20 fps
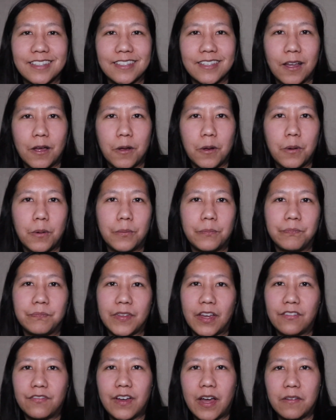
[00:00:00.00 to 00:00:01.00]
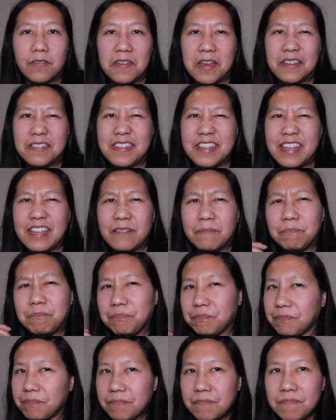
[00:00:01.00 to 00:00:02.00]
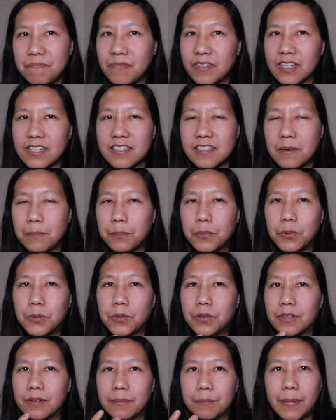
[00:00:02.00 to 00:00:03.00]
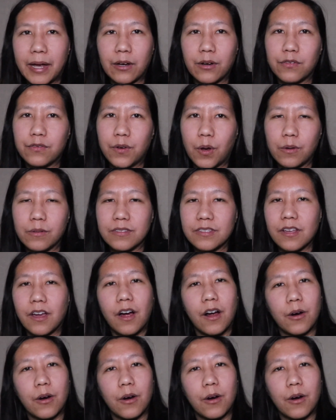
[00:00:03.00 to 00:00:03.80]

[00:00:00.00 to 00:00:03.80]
So I found that the simple microphones